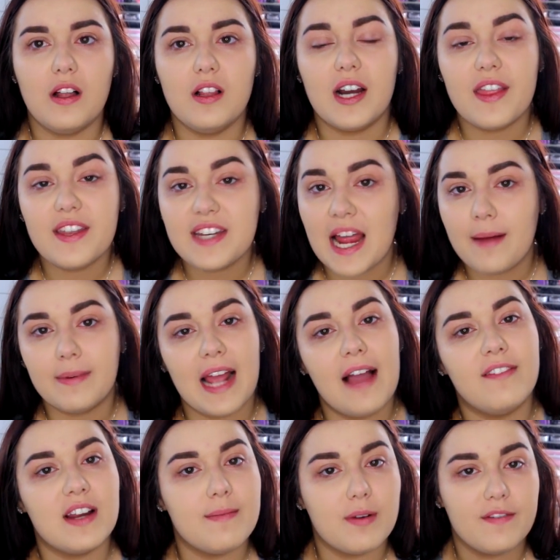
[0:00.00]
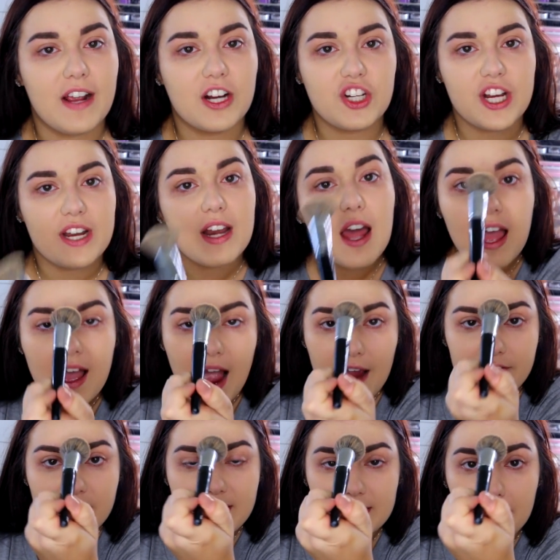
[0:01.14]
A lot of the time when I have an imperfection, I
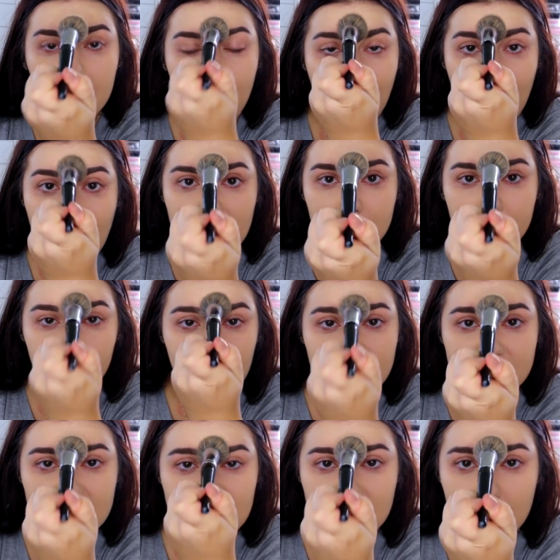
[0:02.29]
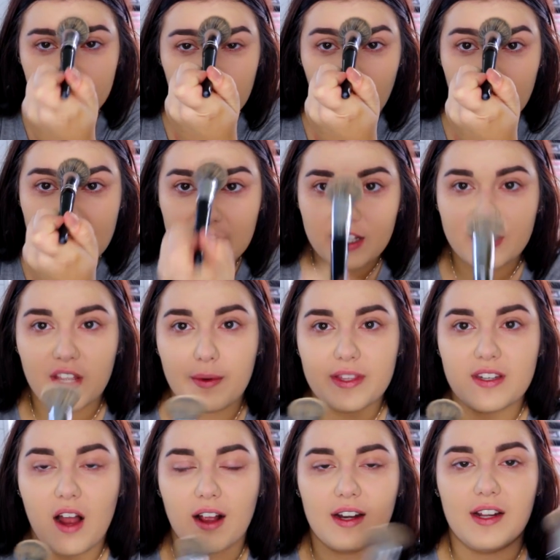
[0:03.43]
really like to pat and press in the product so it's
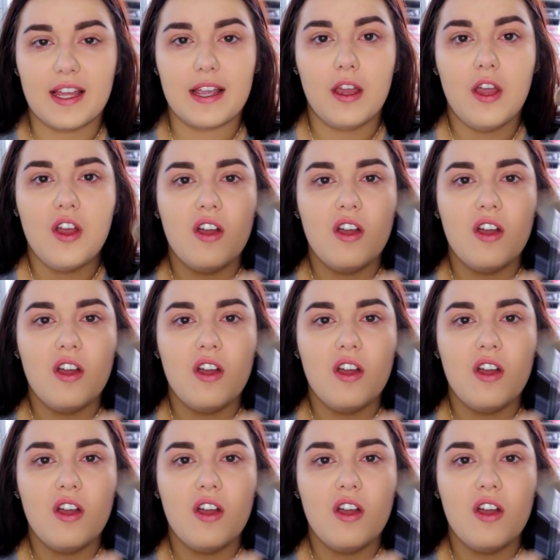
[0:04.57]
not gonna like